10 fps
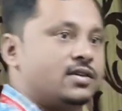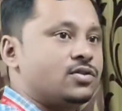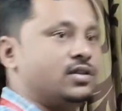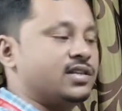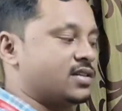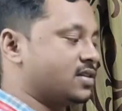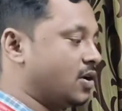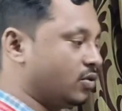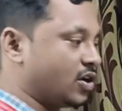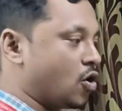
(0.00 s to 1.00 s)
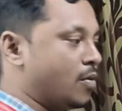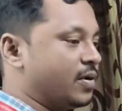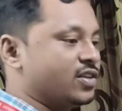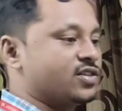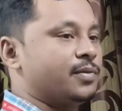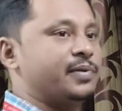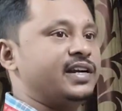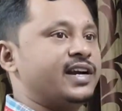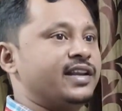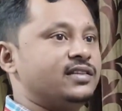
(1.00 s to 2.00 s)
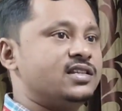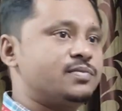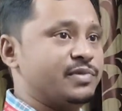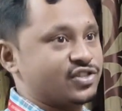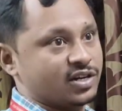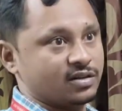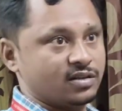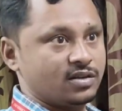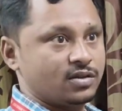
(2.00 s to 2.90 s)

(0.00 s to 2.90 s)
So this is how the components are printed in this machine.